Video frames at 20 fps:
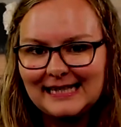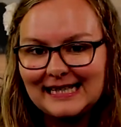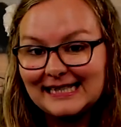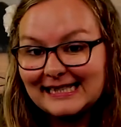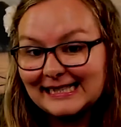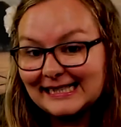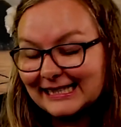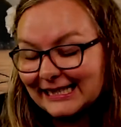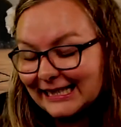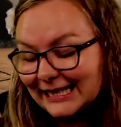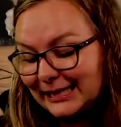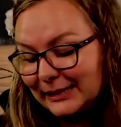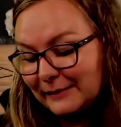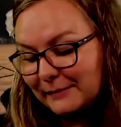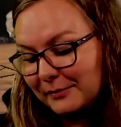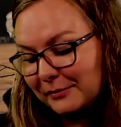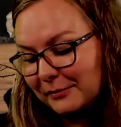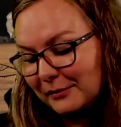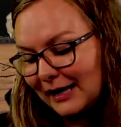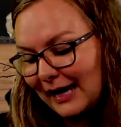Sleep
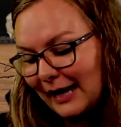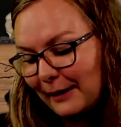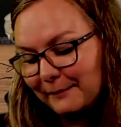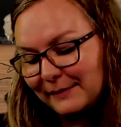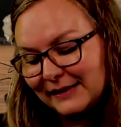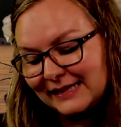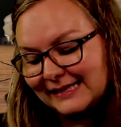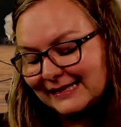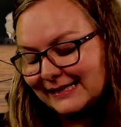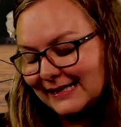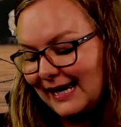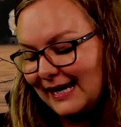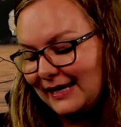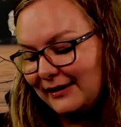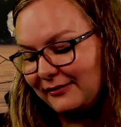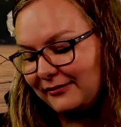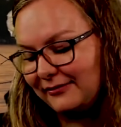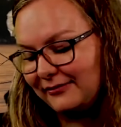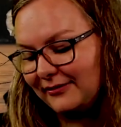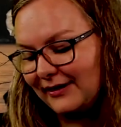and be
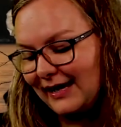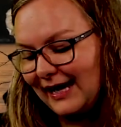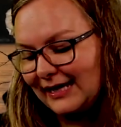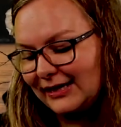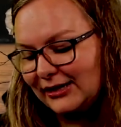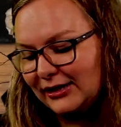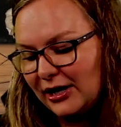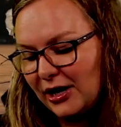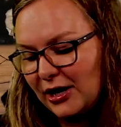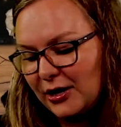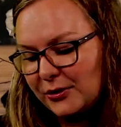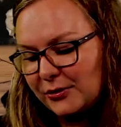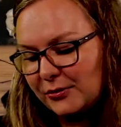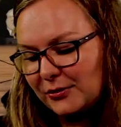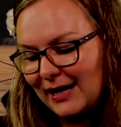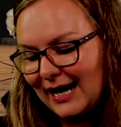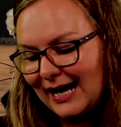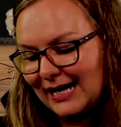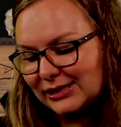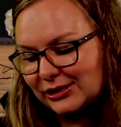safe, and know
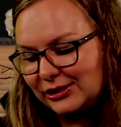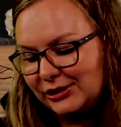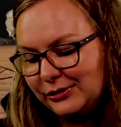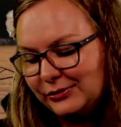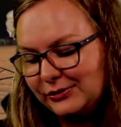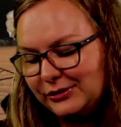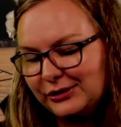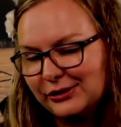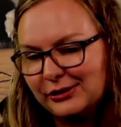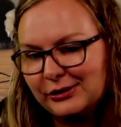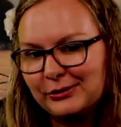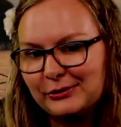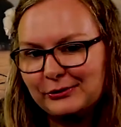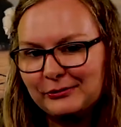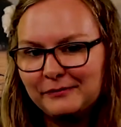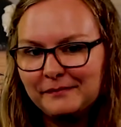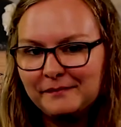as you do,